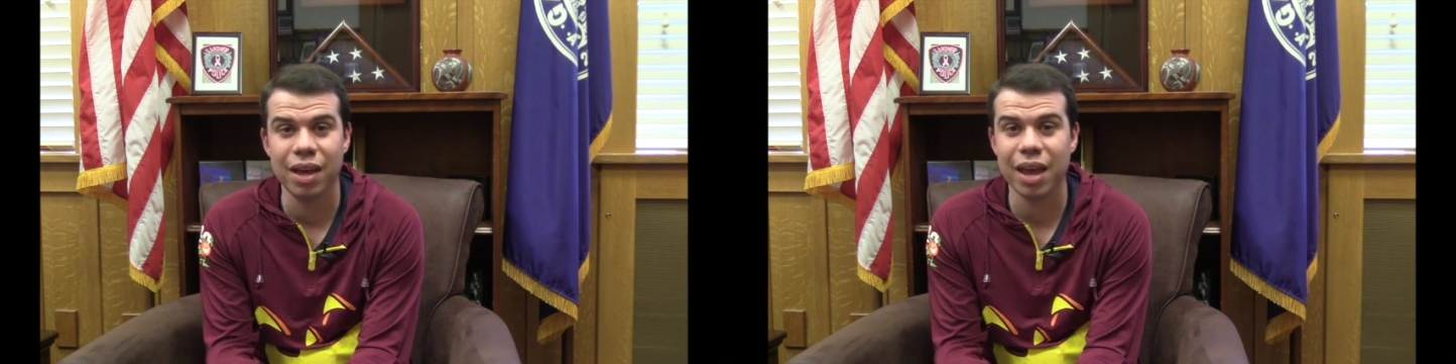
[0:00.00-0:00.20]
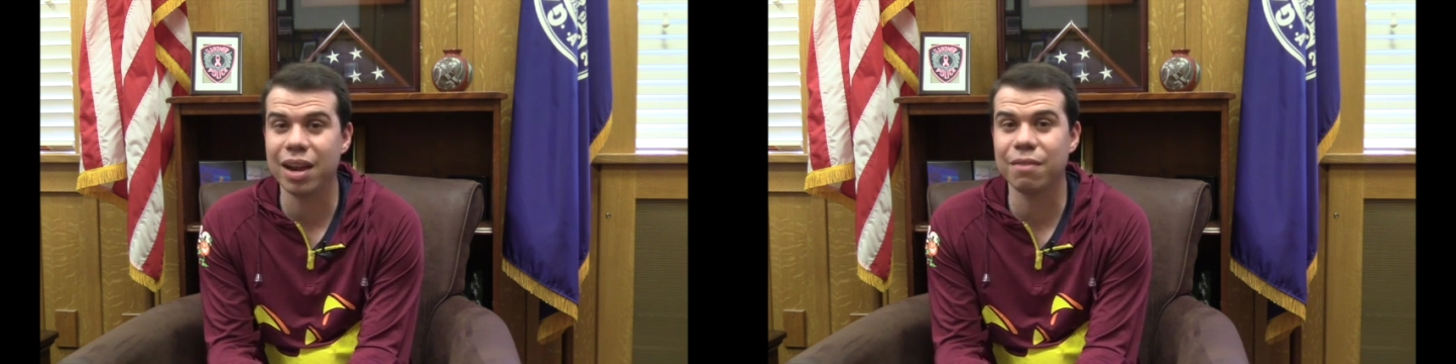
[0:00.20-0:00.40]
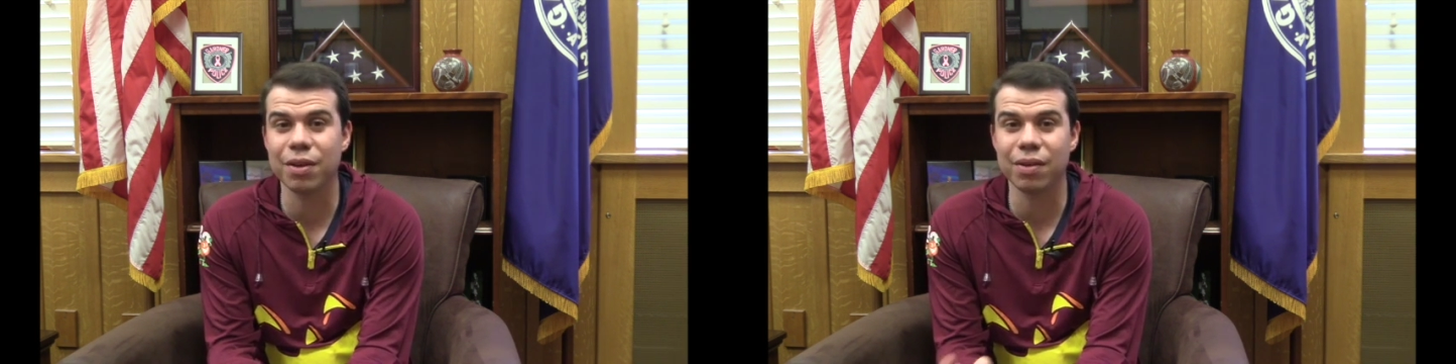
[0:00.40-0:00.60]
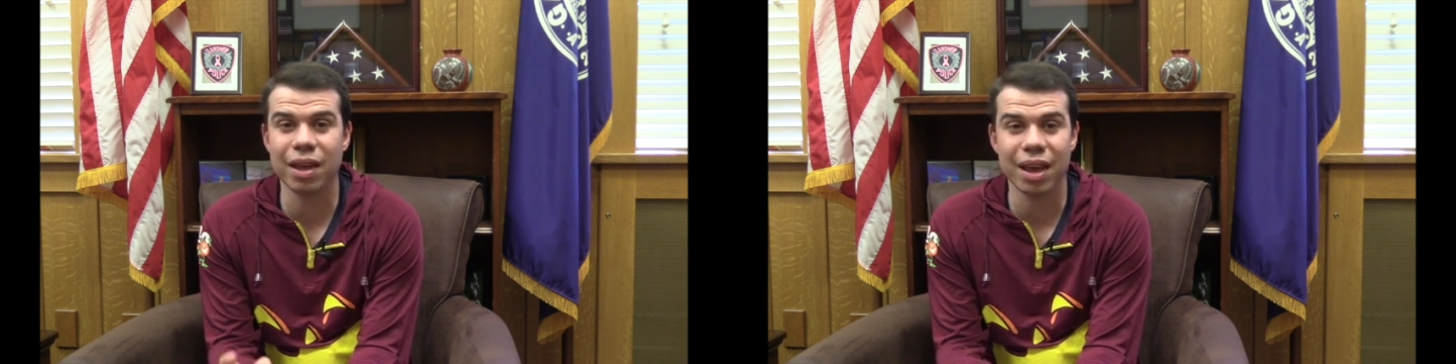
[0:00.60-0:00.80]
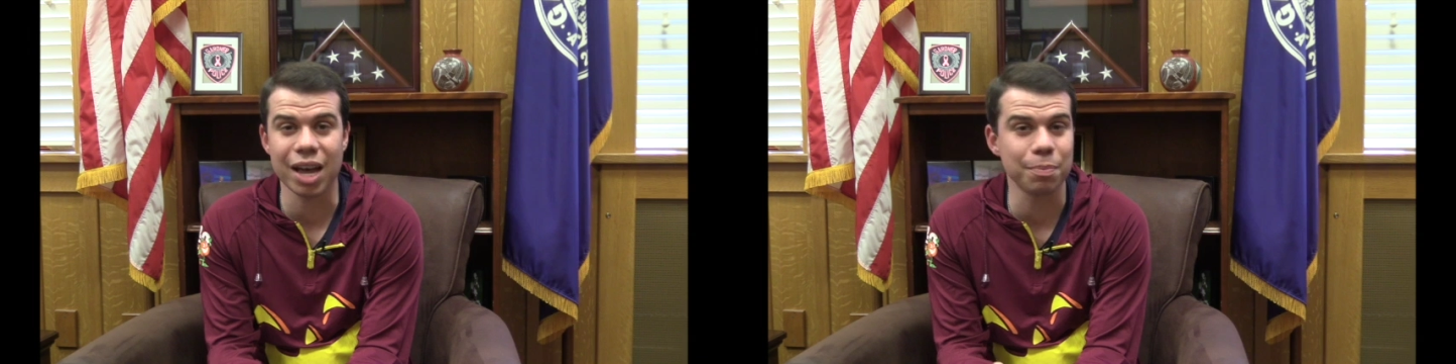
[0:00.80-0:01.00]
and a very
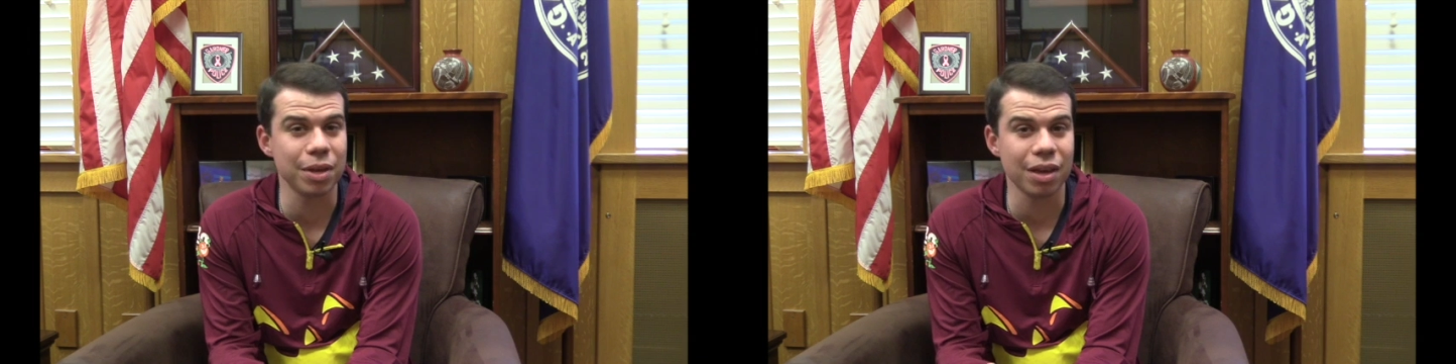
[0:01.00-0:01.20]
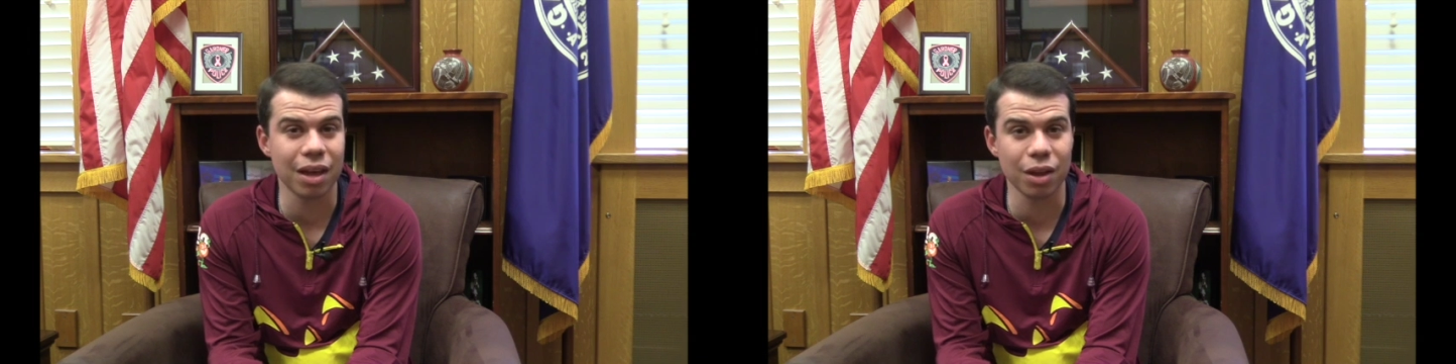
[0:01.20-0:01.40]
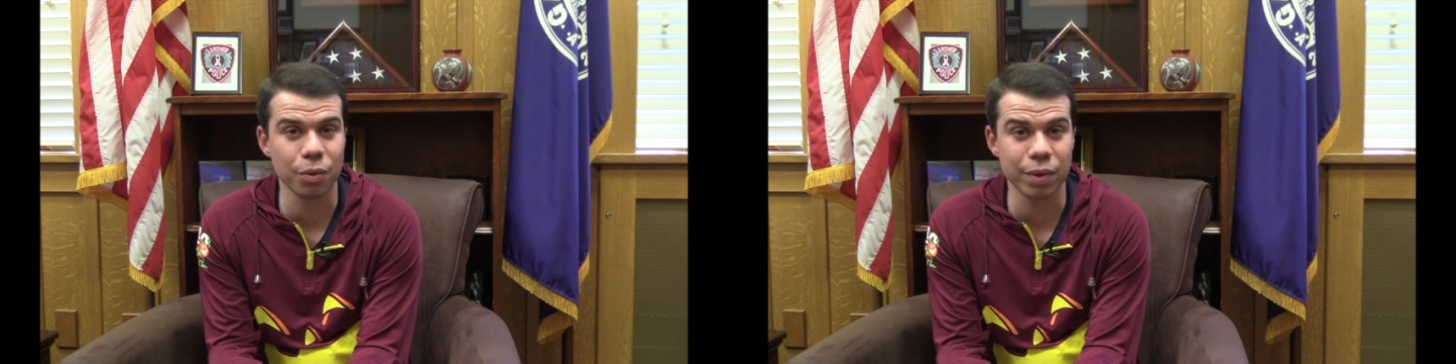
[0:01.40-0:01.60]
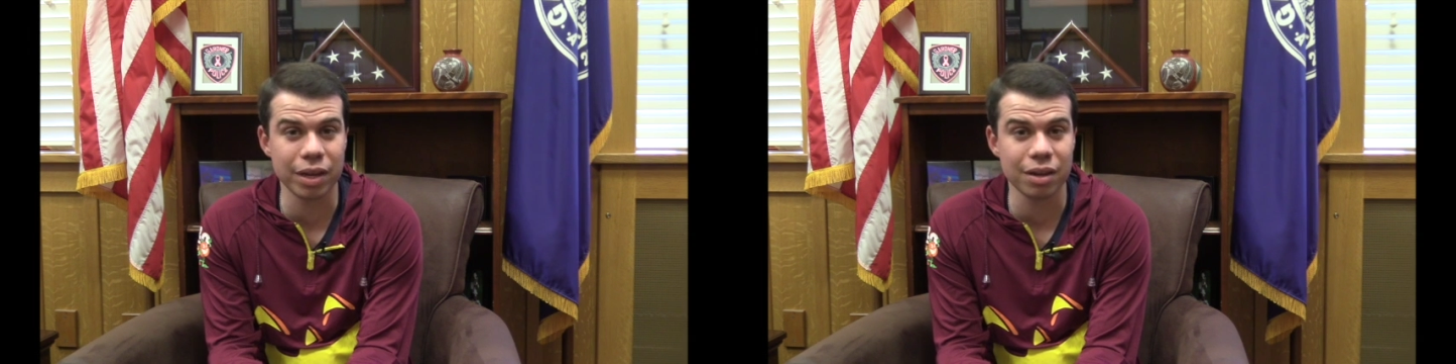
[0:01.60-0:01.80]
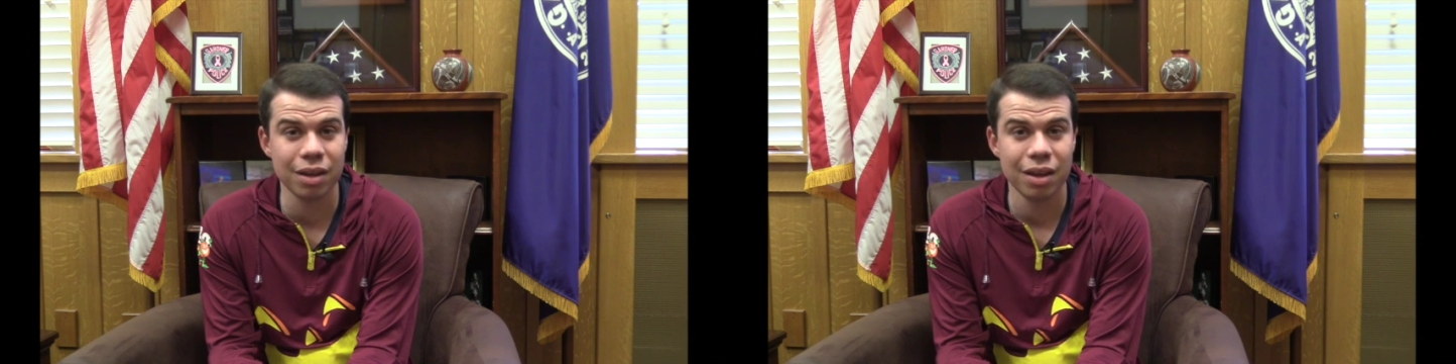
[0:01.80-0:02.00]
happy
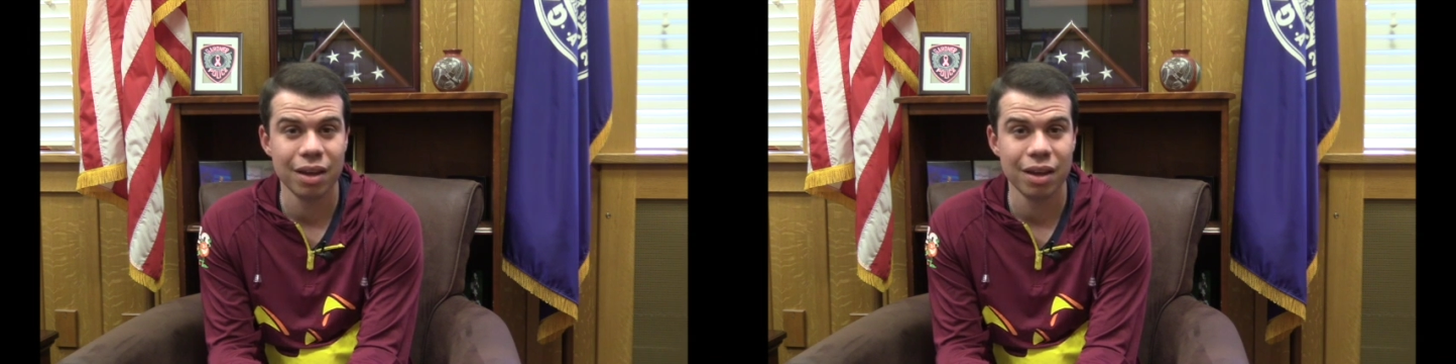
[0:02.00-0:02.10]
Halloween